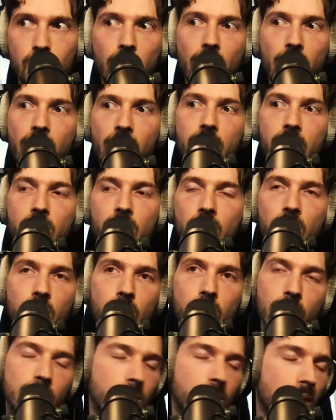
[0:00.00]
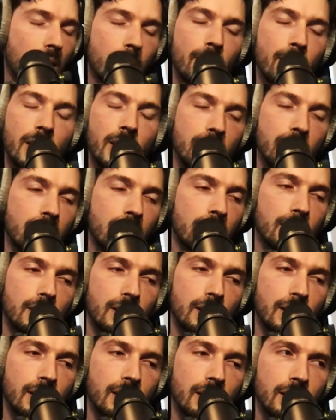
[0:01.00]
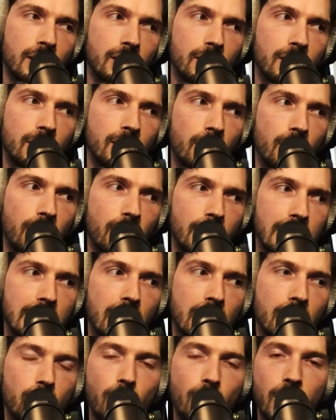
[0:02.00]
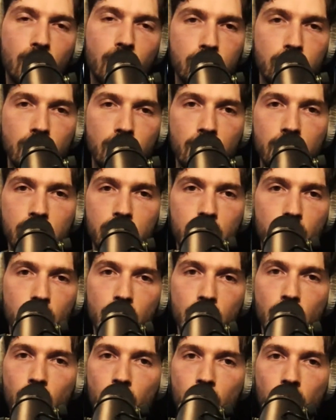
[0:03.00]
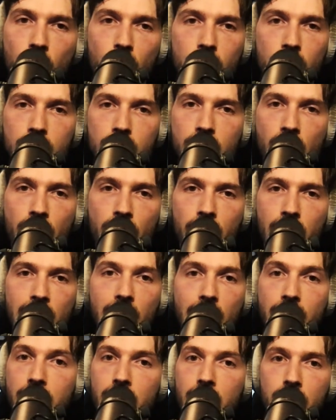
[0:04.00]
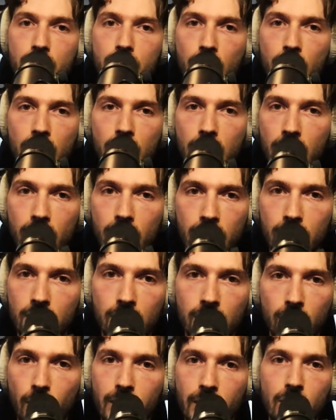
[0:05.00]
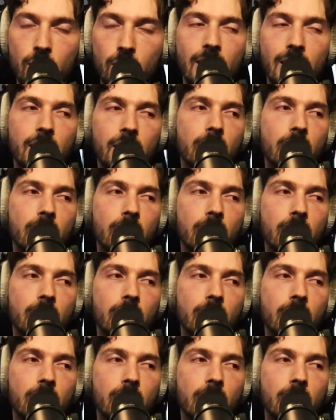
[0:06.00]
I don't know, there are many like things like Record TuneCore or something like DistroKid, or where you can